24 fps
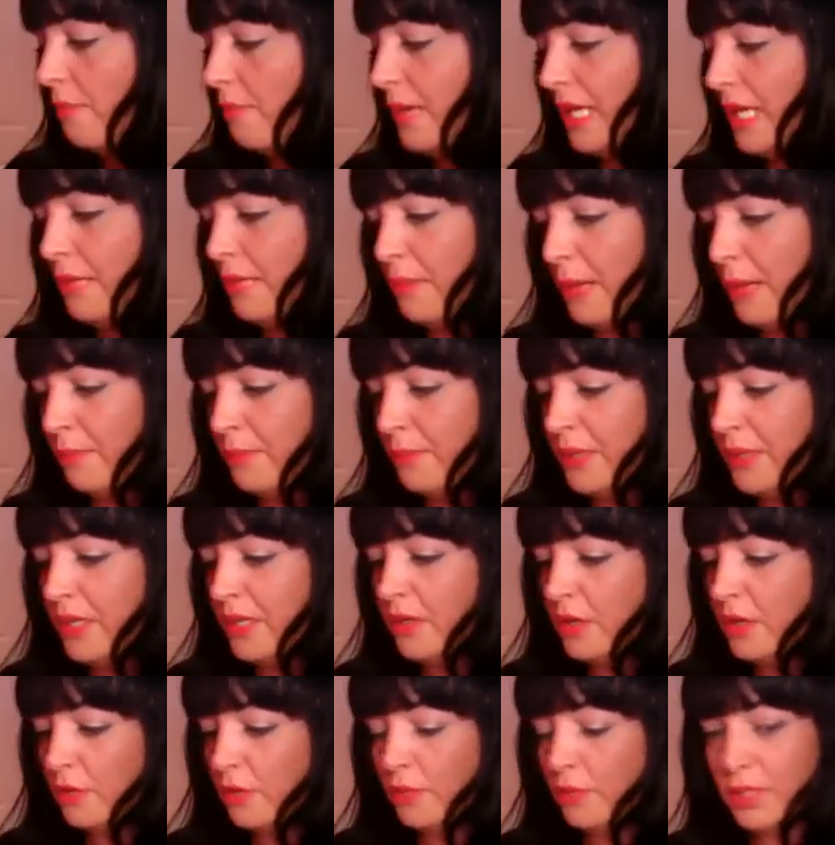Bella
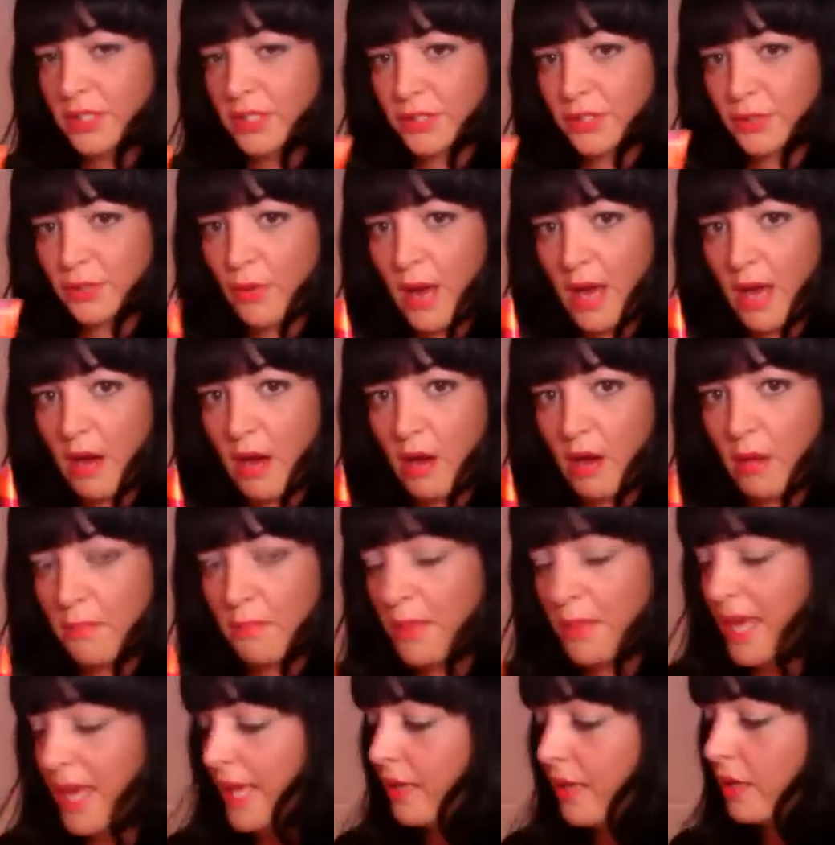Bamba, which is quite a hot
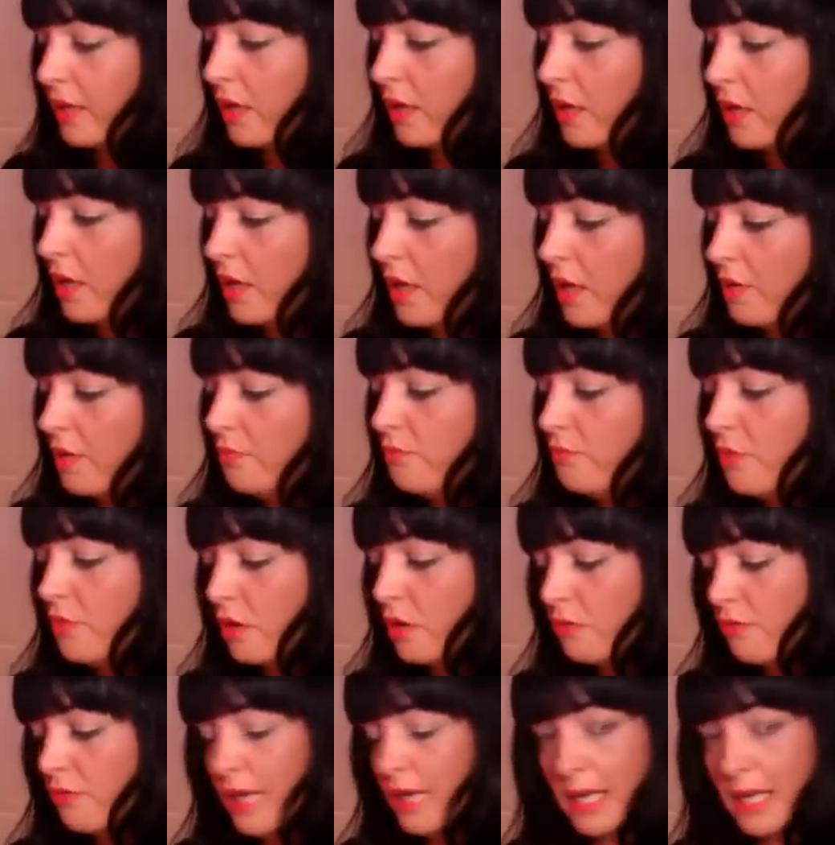pink.
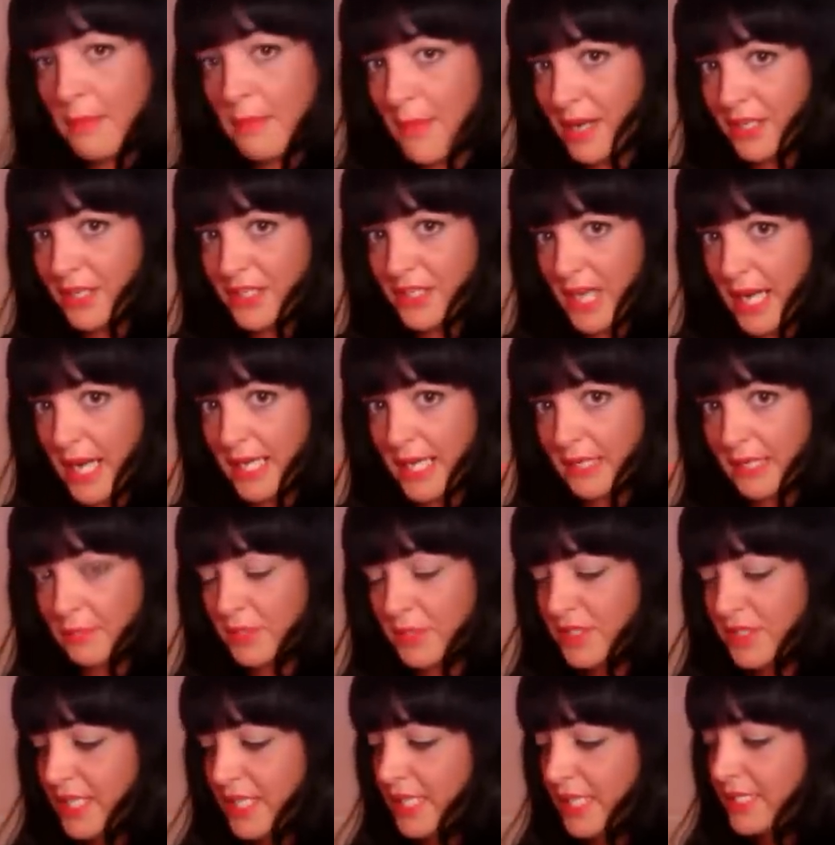Not really my shade, I
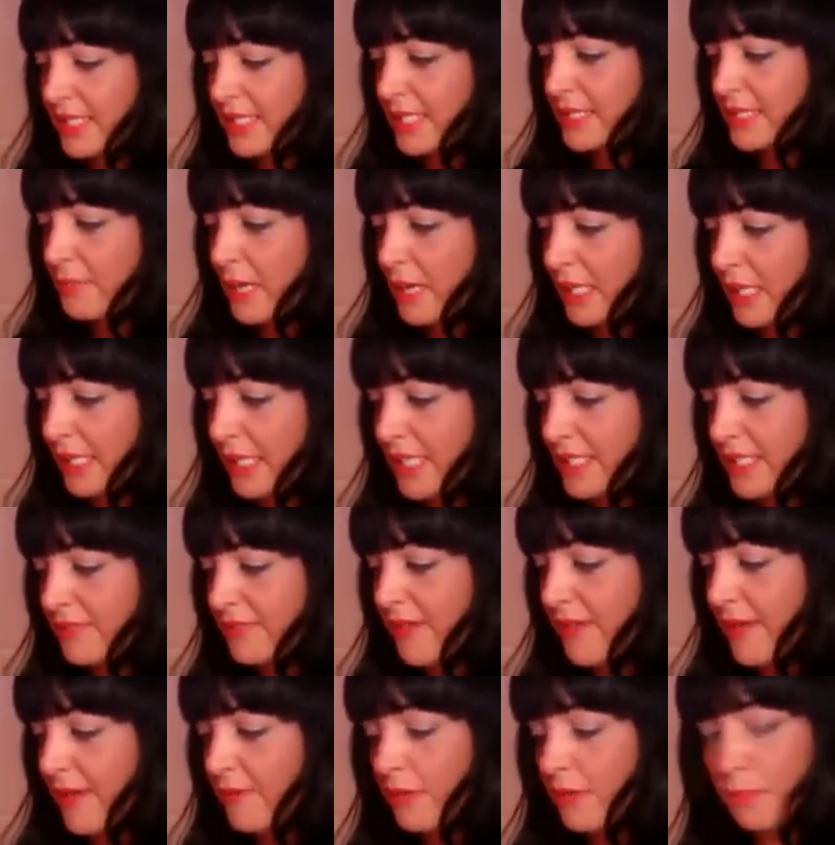must say, so that's my least
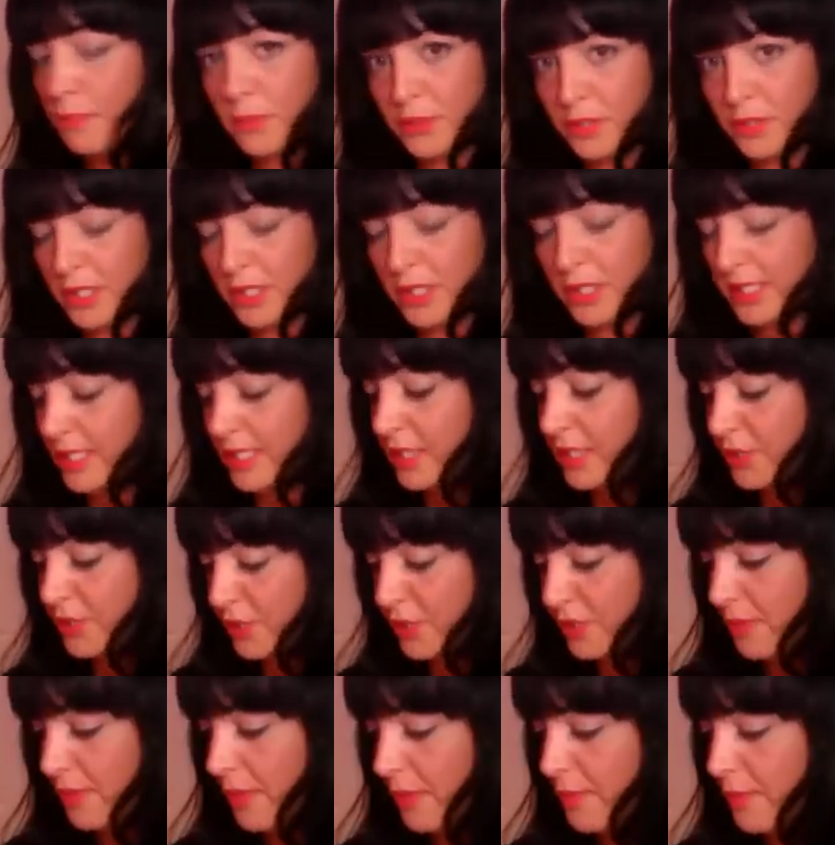favourite, but that's
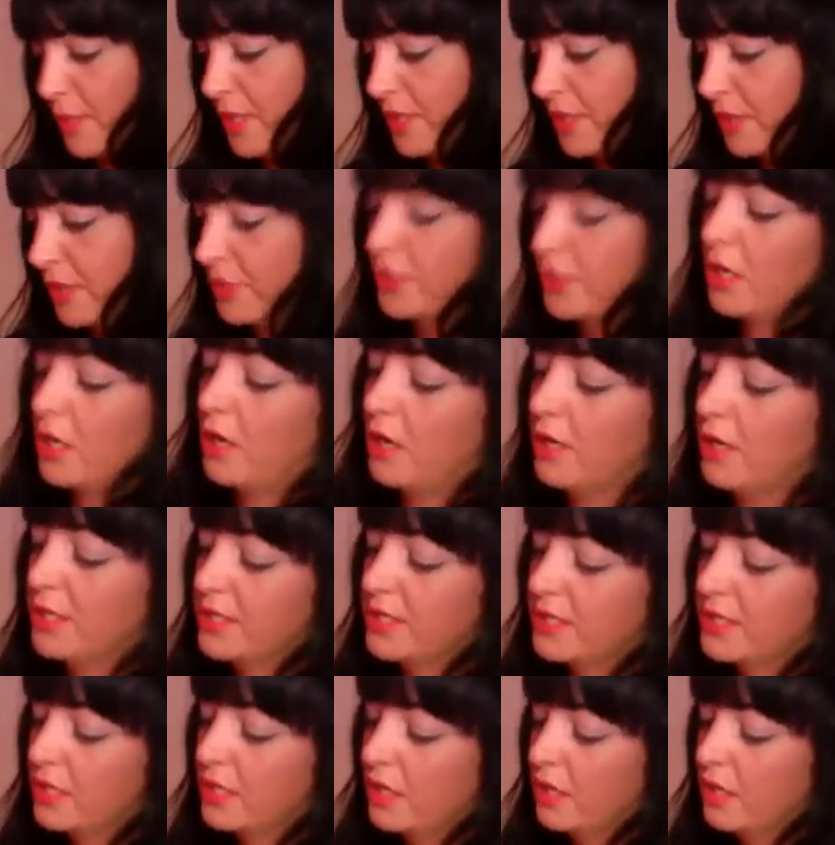just my personal
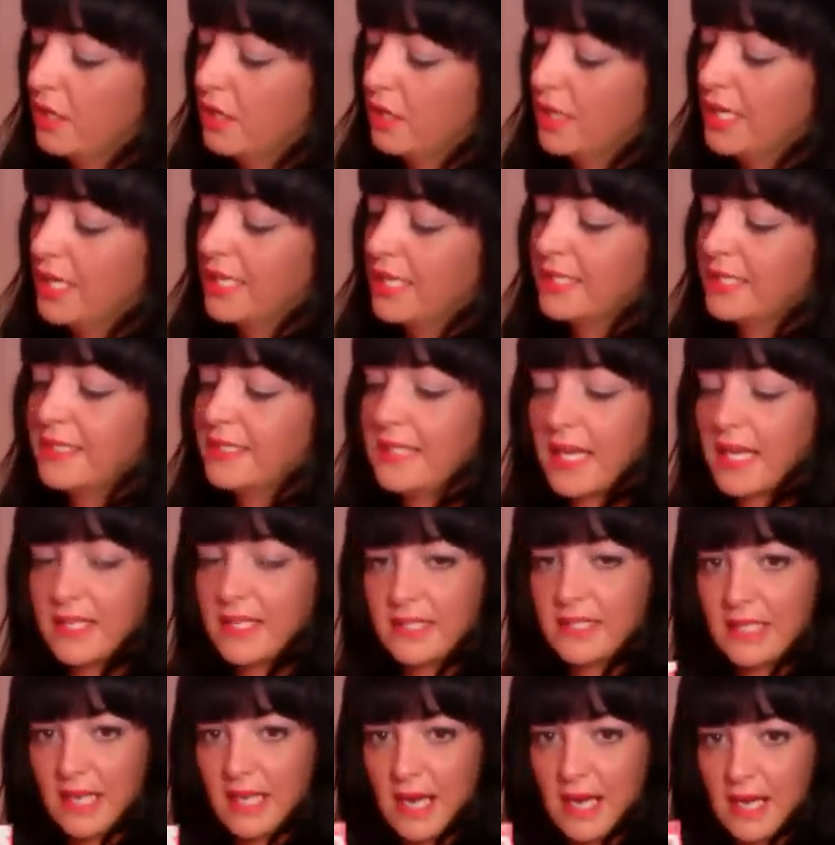choice.
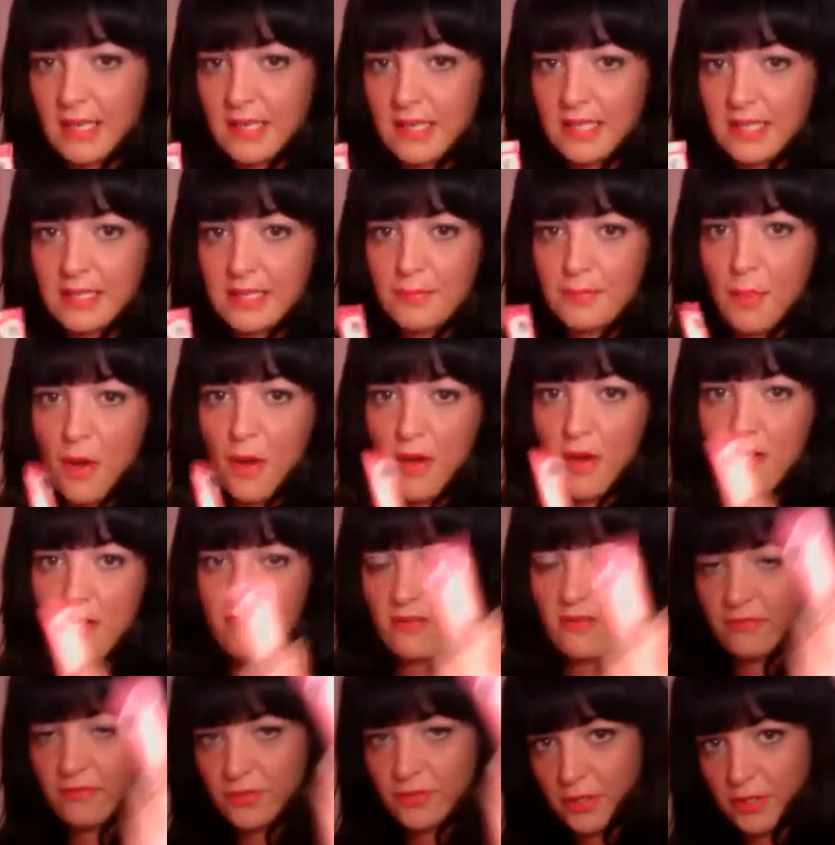Dandelion is
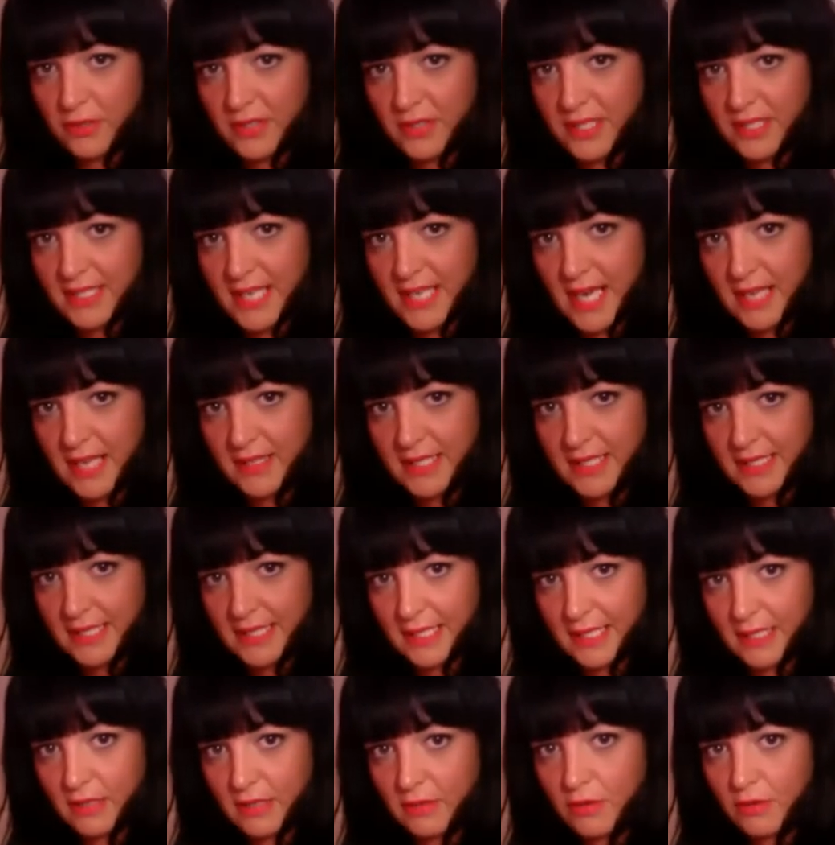perfect for during the day. This is
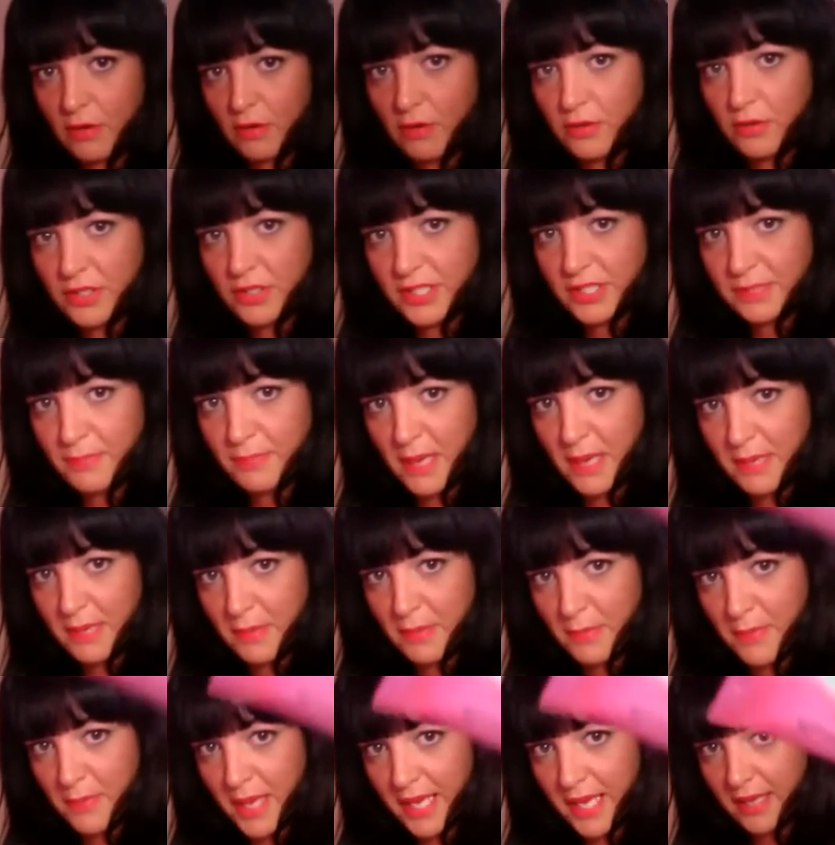like a gorgeous
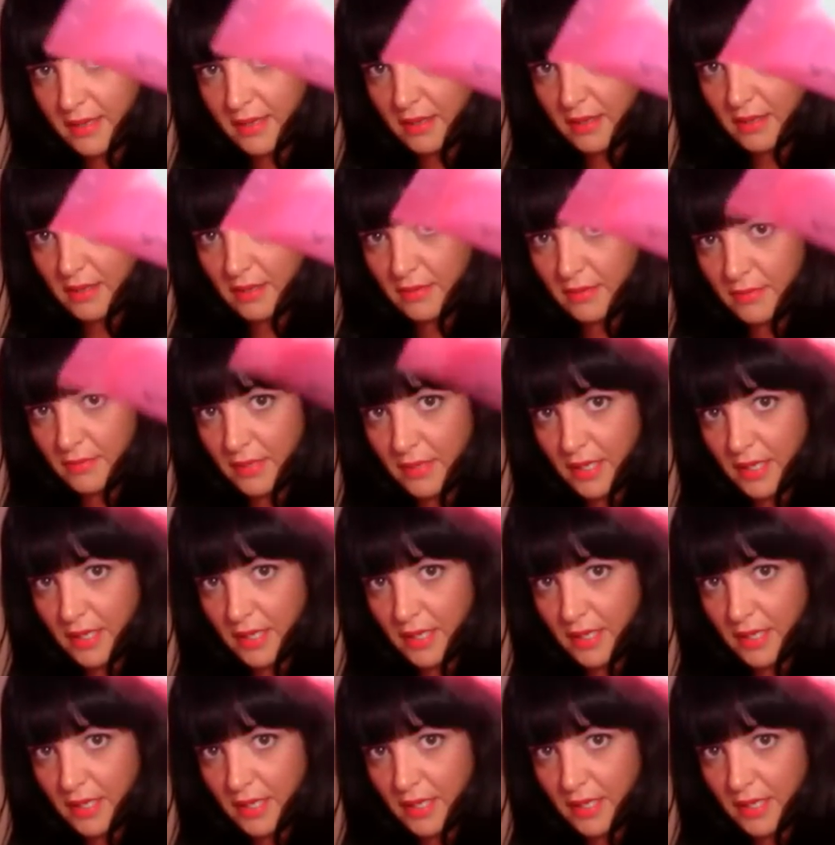baby pink.